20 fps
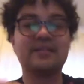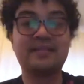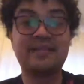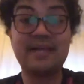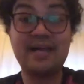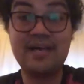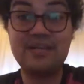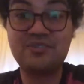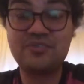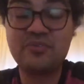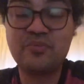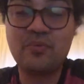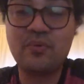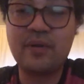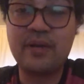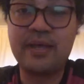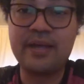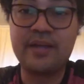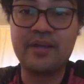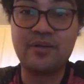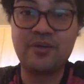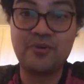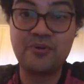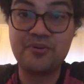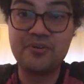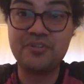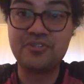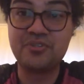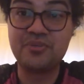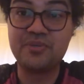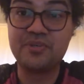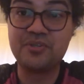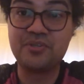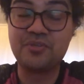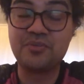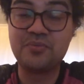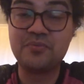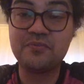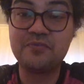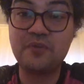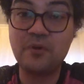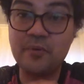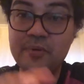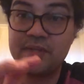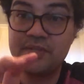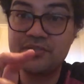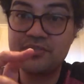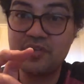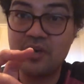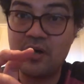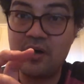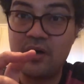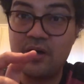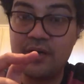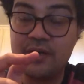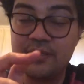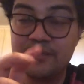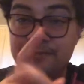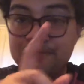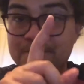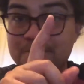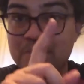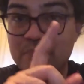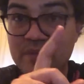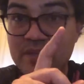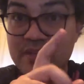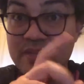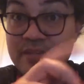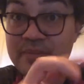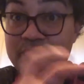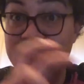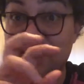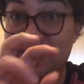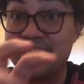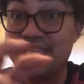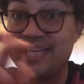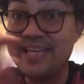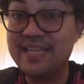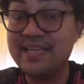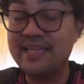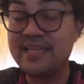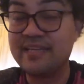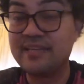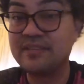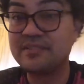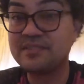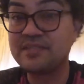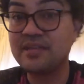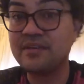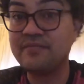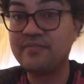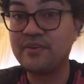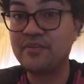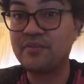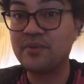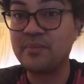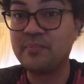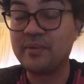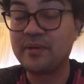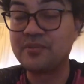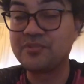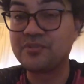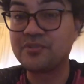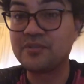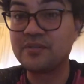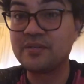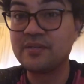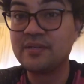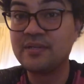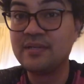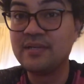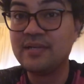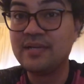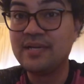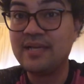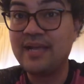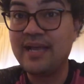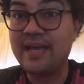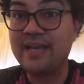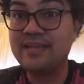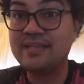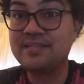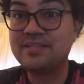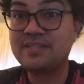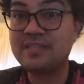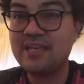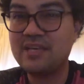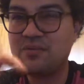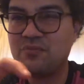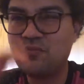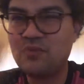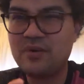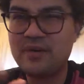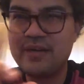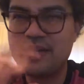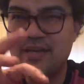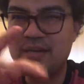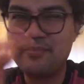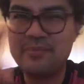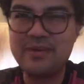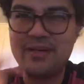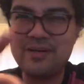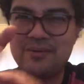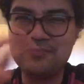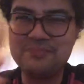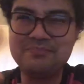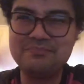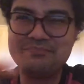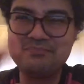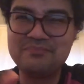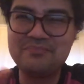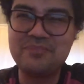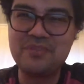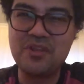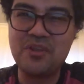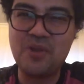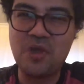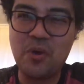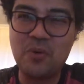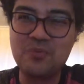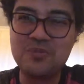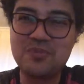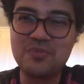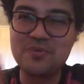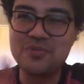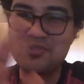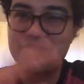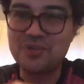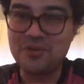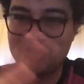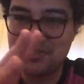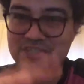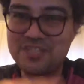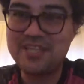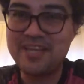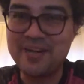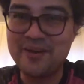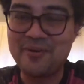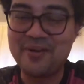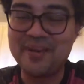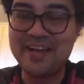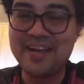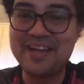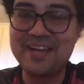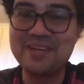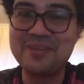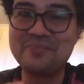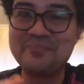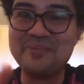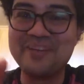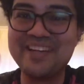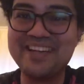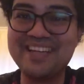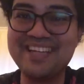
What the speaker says: That's what I encourage you to do. Focus on the beginnings of every measure. And instead of worrying about the notes, which are scary, I admit,